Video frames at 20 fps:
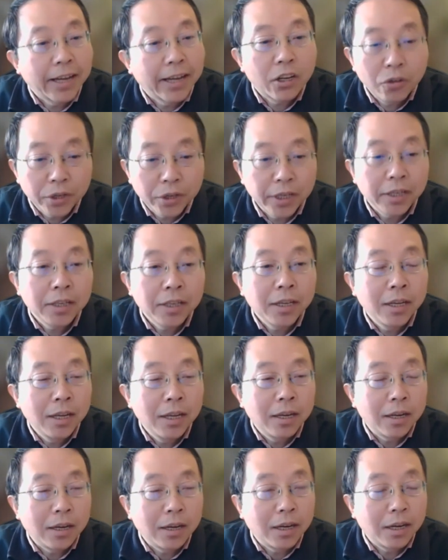and echoing
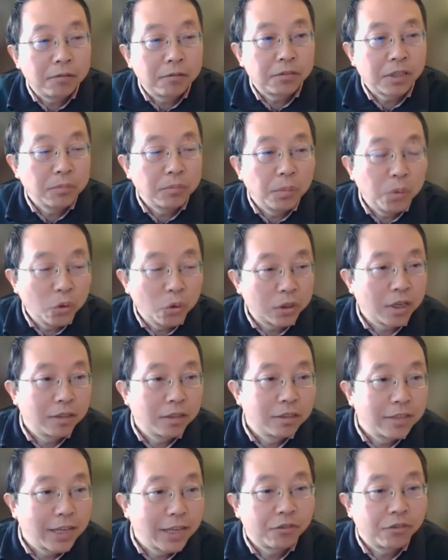from a book
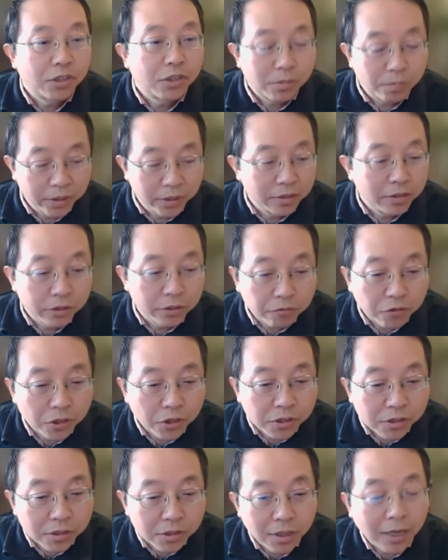called Never Split the
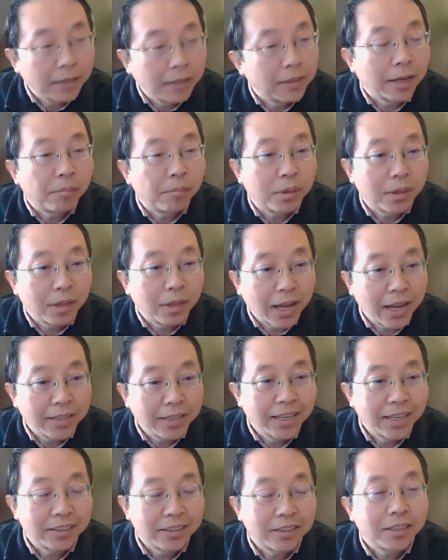Difference, and I
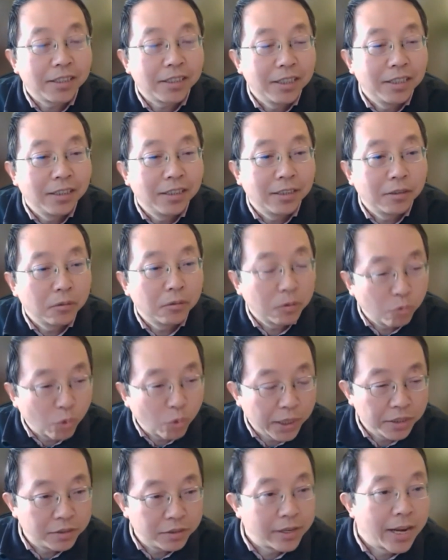applied that in
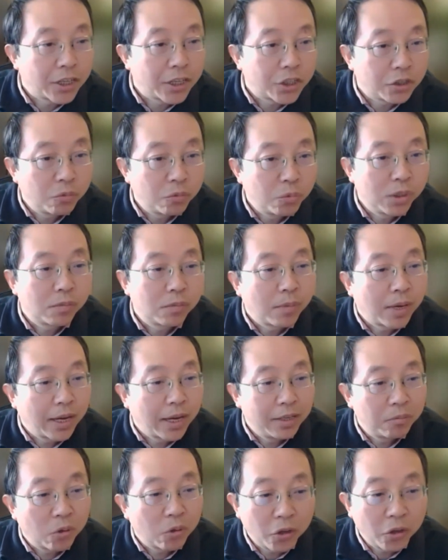one interaction with
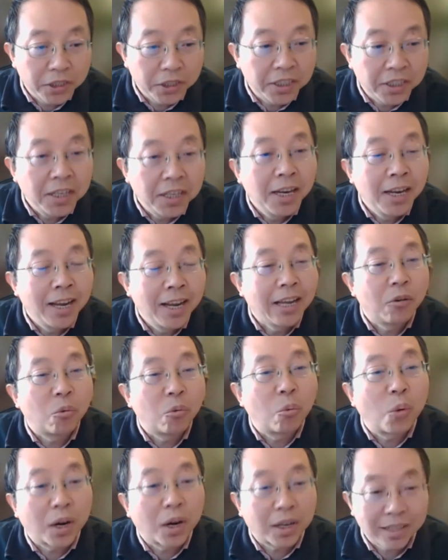my employee.
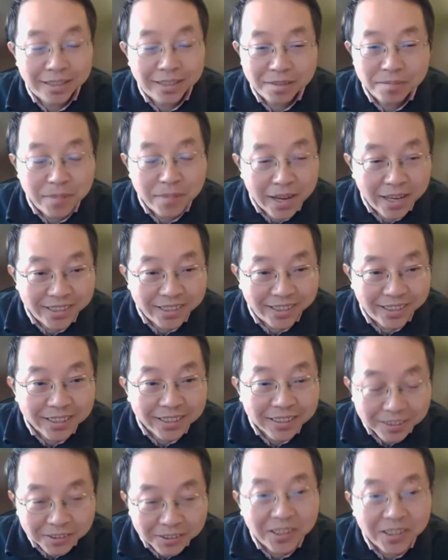It worked like magic.
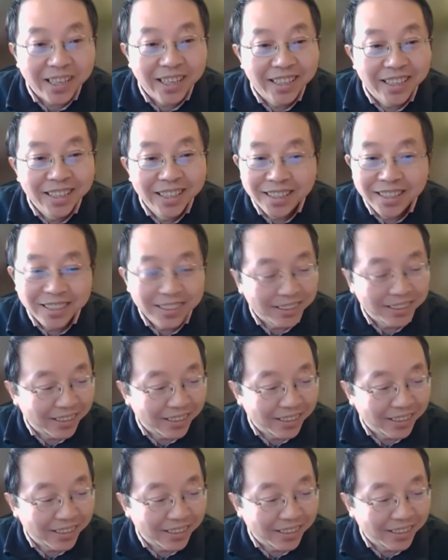Okay,